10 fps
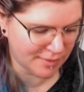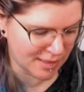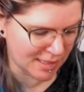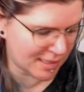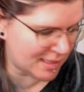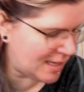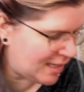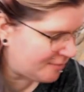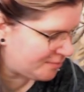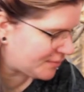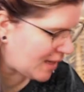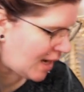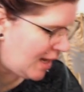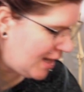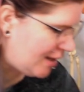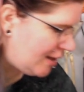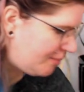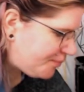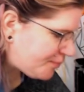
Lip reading: It's exciting. And